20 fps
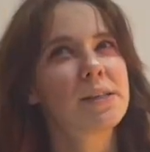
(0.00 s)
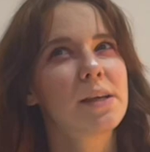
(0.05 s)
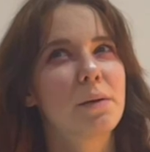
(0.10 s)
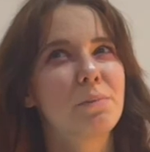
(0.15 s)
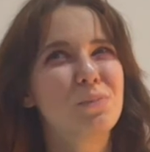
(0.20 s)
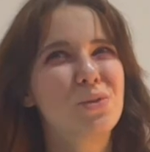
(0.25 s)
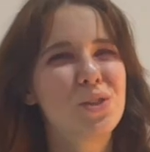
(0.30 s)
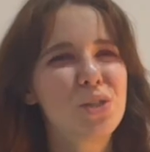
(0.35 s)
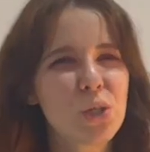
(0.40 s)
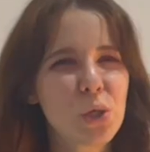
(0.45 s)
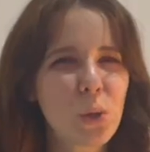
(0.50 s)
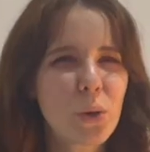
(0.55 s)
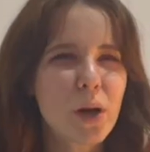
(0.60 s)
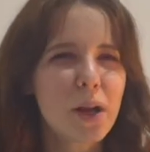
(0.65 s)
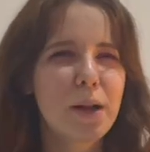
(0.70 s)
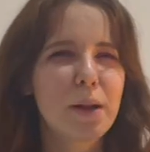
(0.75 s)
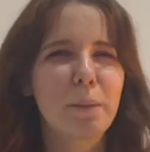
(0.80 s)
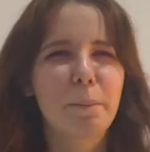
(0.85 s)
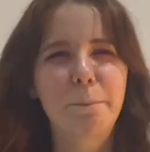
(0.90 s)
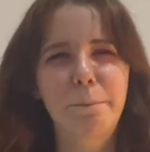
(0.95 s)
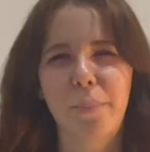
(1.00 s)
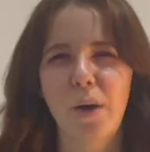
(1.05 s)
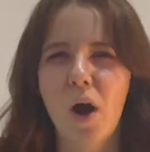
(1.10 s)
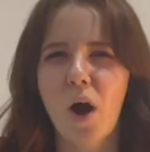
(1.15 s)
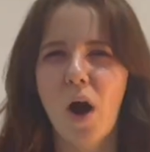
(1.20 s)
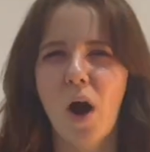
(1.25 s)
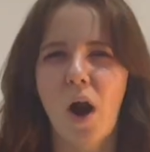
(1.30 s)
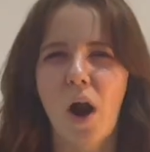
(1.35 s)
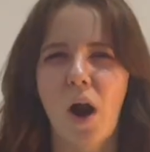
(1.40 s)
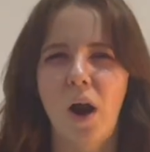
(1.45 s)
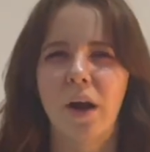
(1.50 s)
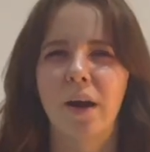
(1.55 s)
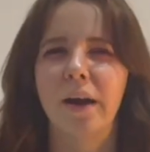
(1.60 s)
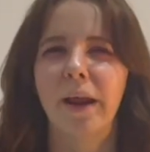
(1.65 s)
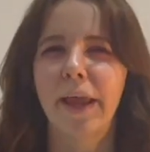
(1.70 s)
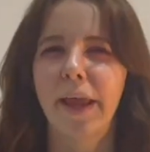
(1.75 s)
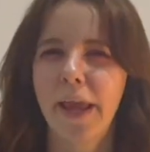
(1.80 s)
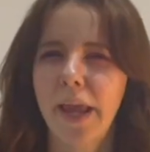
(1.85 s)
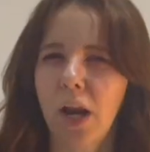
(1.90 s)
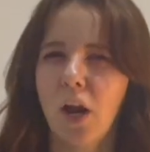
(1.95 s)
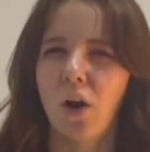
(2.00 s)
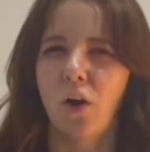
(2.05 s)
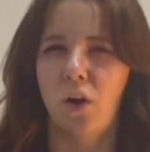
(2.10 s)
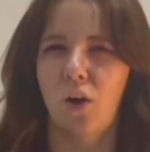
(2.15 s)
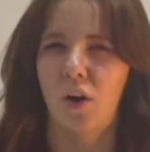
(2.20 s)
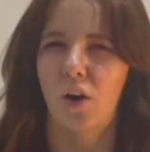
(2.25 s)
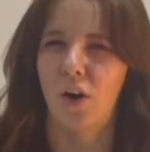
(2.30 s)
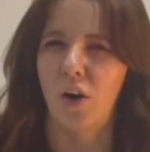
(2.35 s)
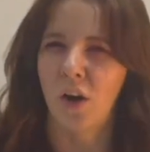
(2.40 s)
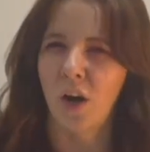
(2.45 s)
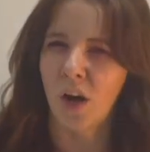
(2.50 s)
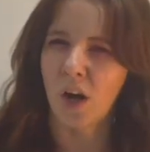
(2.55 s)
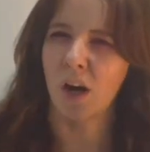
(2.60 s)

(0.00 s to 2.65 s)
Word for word: some dude at a bar hit on her?